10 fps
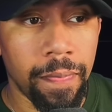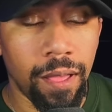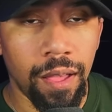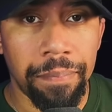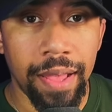
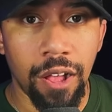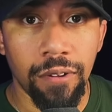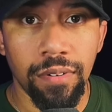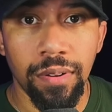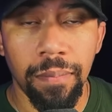about
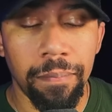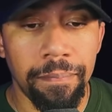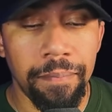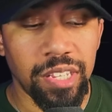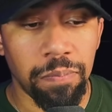
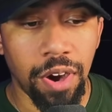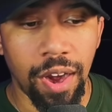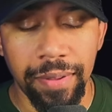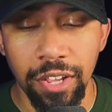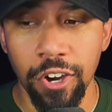Miss
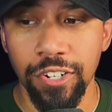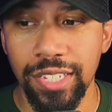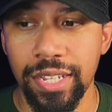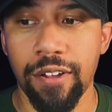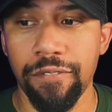Barbie
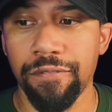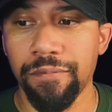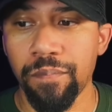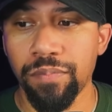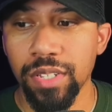herself.
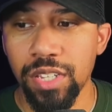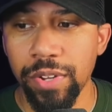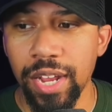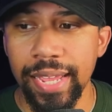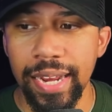So we're
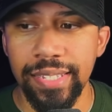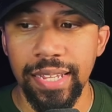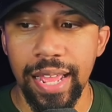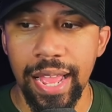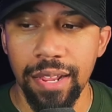going to get into
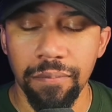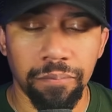that.